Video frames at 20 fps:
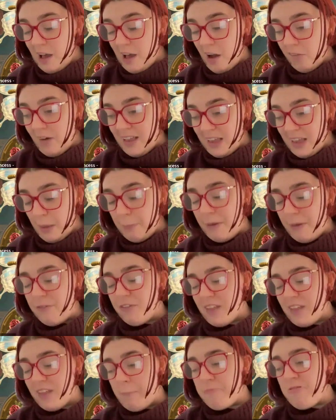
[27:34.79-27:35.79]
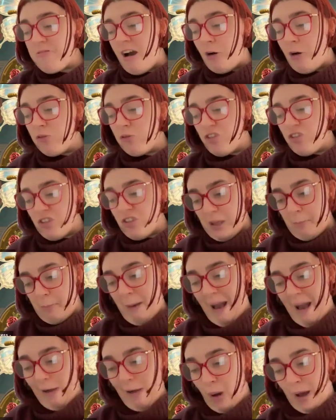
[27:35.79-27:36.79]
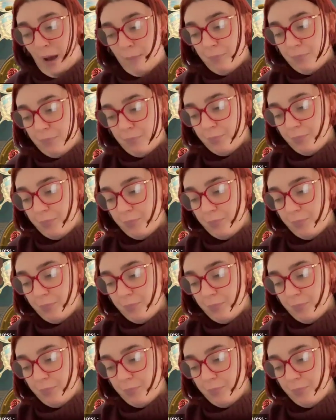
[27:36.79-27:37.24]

Elizabeth's approach to power?